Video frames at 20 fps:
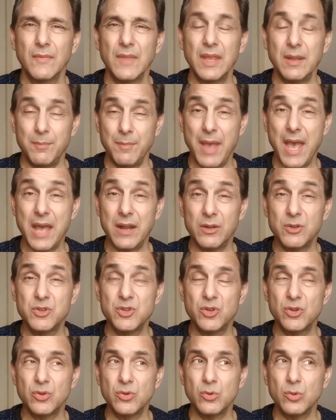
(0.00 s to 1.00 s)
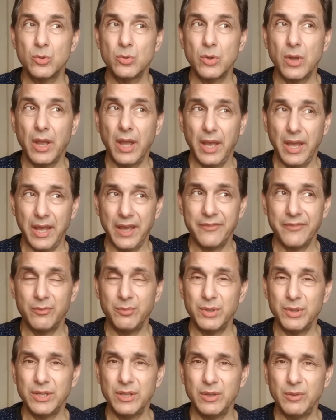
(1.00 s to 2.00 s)
It mattered to
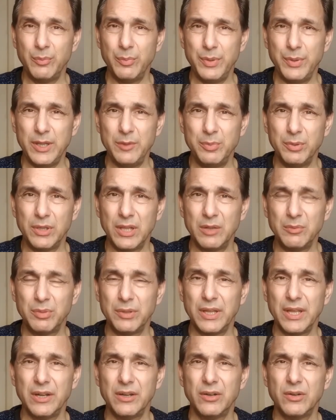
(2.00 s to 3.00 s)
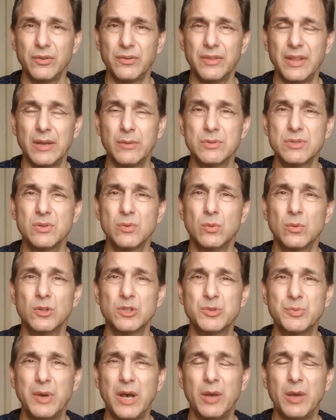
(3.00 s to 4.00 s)
500 million people on planet Earth. That was the
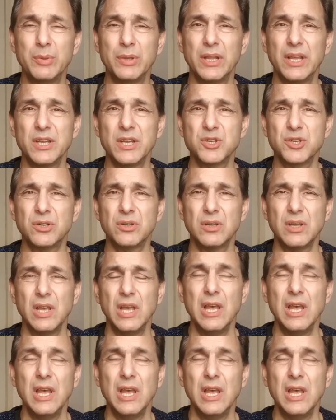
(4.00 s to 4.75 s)
world's population.